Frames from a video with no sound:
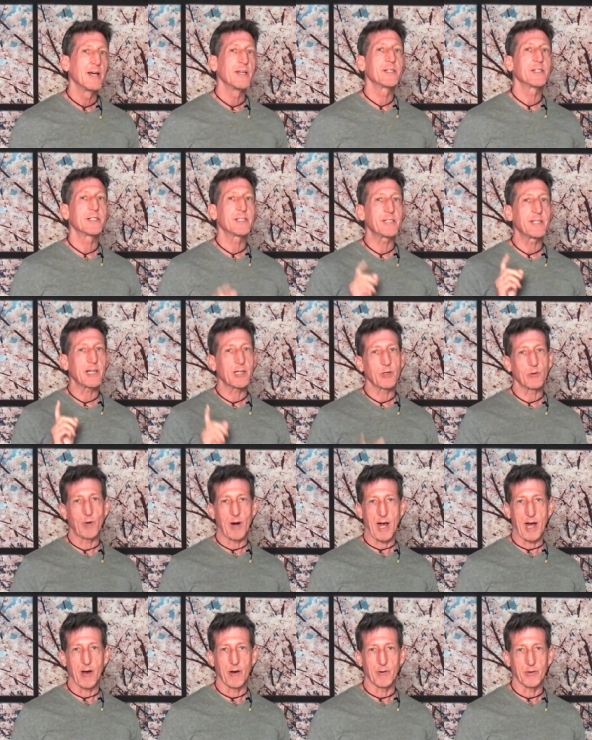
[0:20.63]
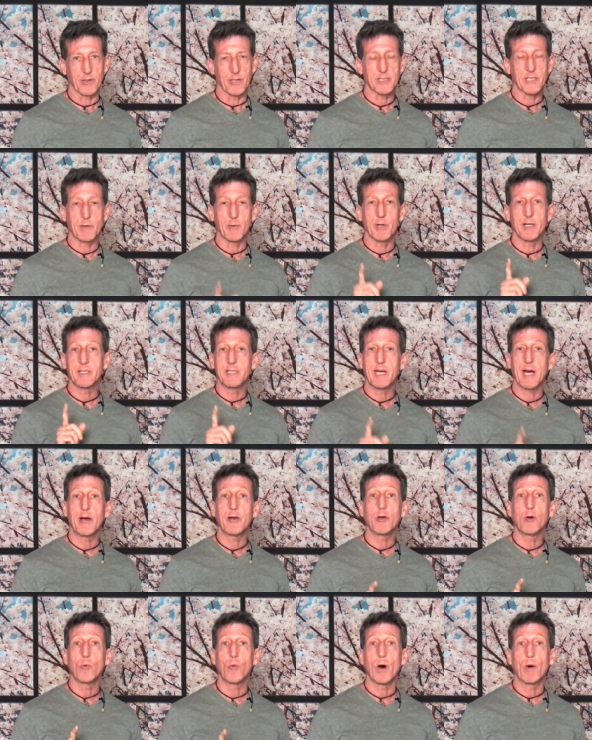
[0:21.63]
stick around because I'm going to tell
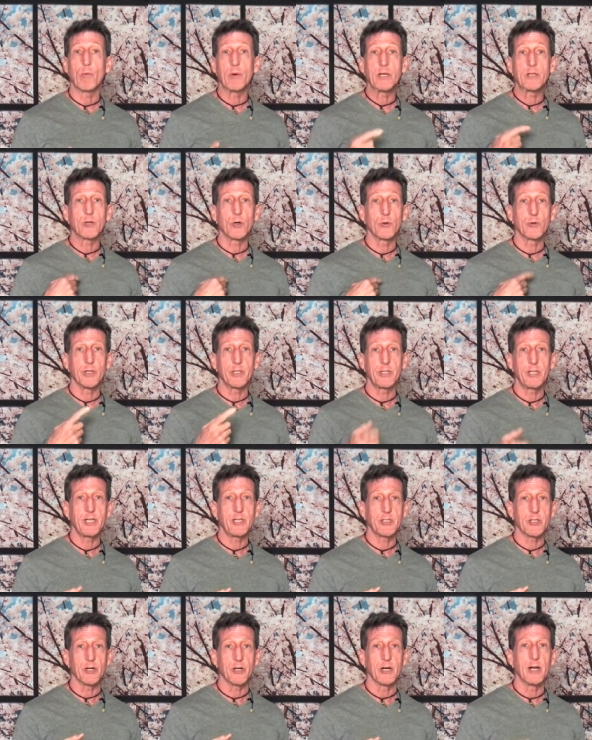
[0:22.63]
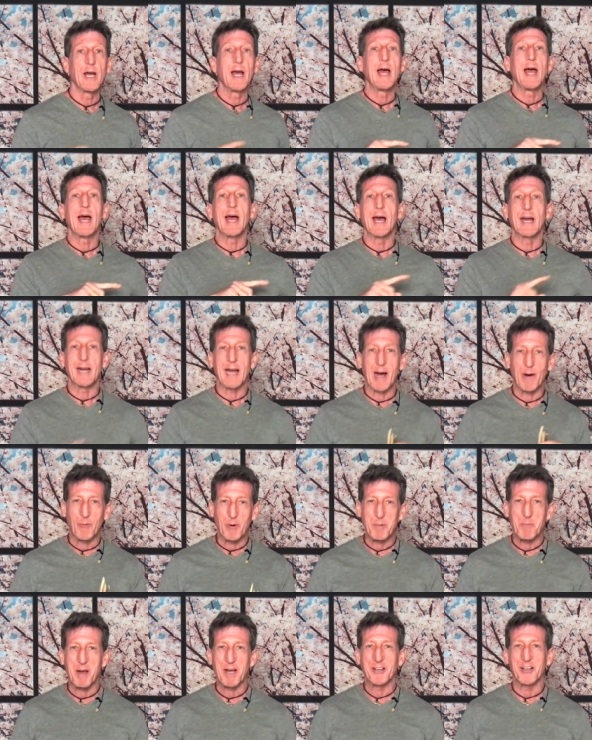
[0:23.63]
you what we told the teacher and how
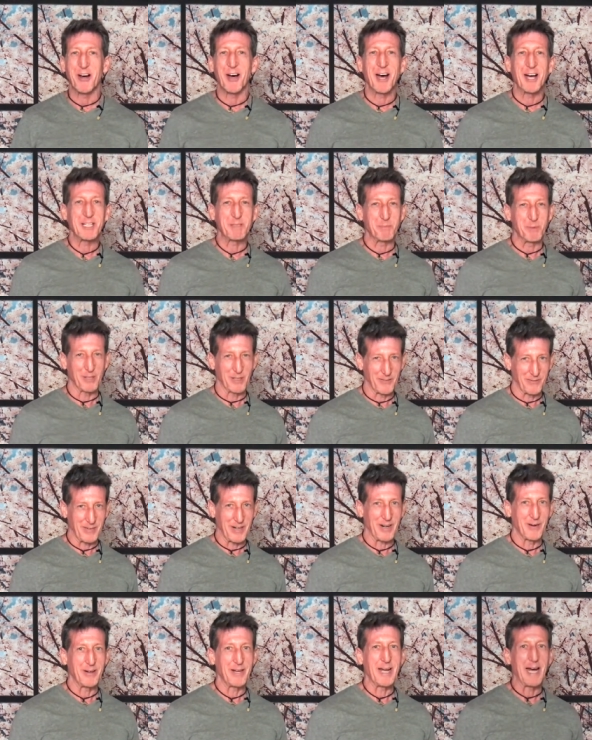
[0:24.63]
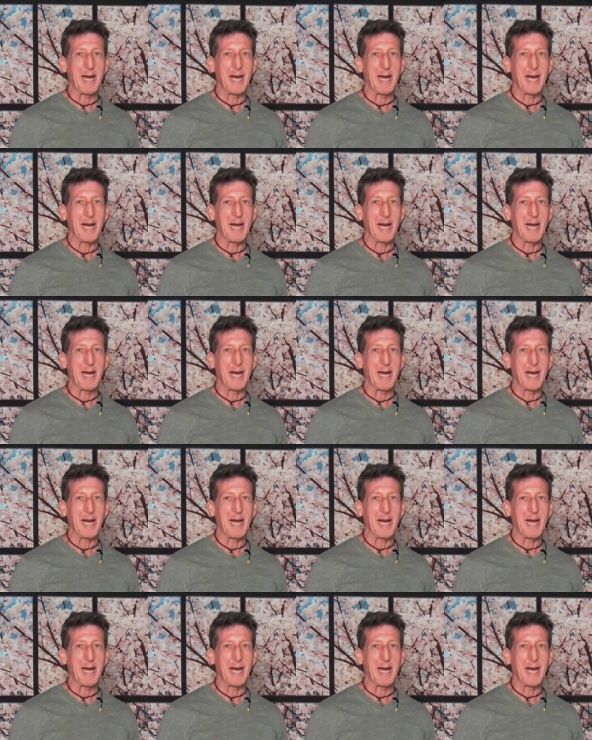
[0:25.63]
we made the hospital very